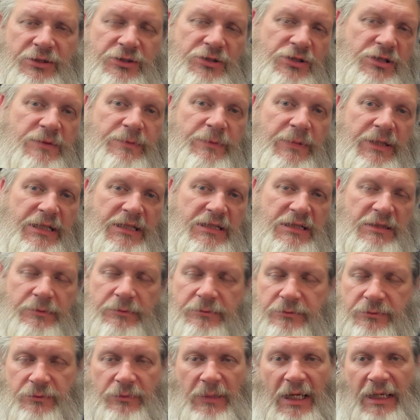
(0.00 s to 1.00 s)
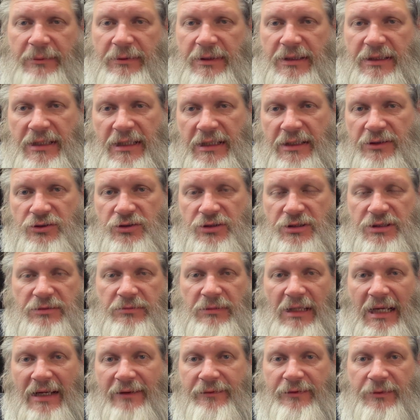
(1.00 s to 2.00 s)
It just means that maybe they just
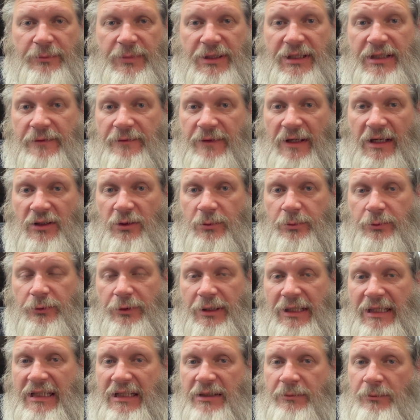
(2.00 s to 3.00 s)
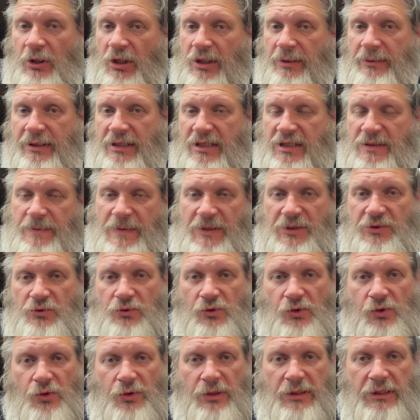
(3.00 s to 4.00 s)
haven't been available here. It might have been a
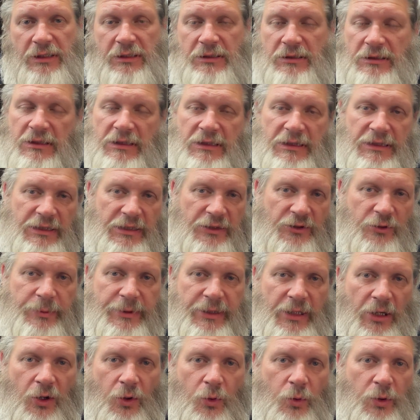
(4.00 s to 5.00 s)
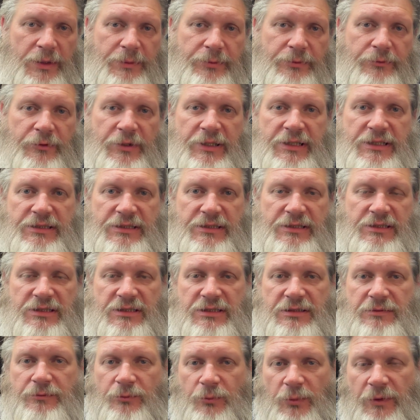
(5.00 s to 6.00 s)
special order. There could be a whole heap of
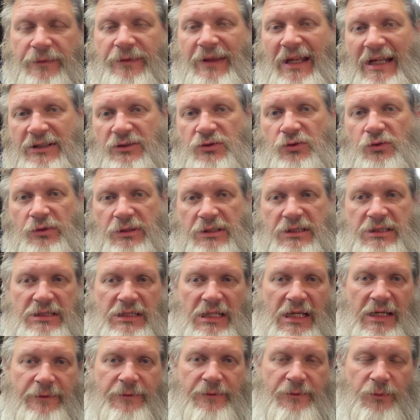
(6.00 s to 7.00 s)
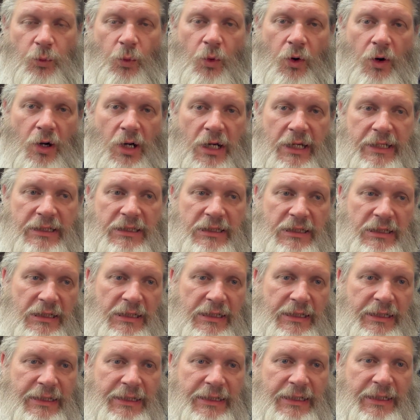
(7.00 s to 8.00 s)
reasons with that sort of stuff why.
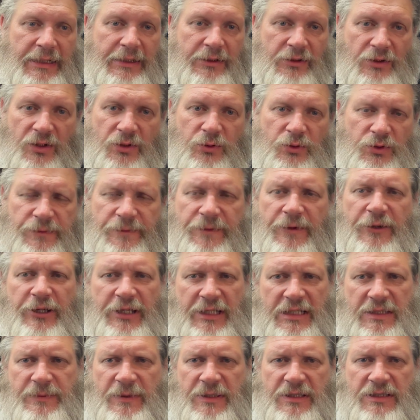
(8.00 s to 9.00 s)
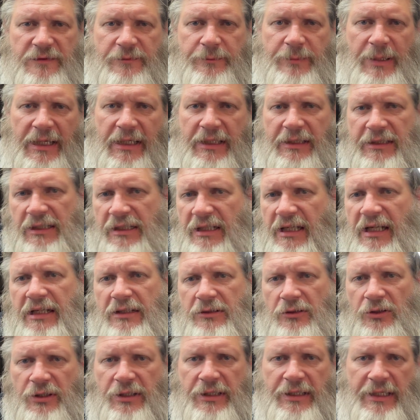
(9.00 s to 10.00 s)
It was very expensive back in the day,
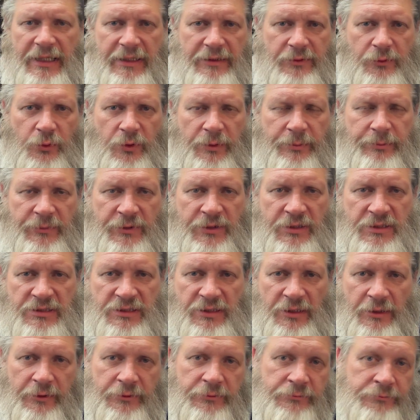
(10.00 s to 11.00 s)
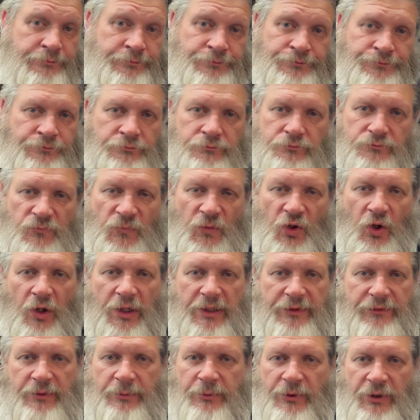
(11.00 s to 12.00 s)
a lot of that equipment, so
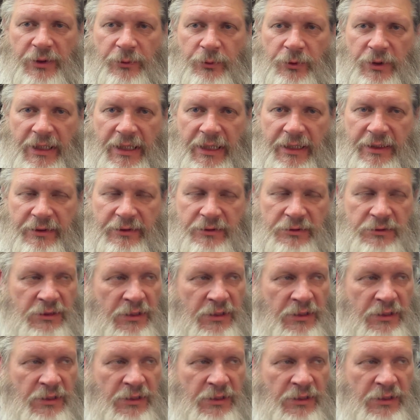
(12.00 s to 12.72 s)
not everybody would have had it.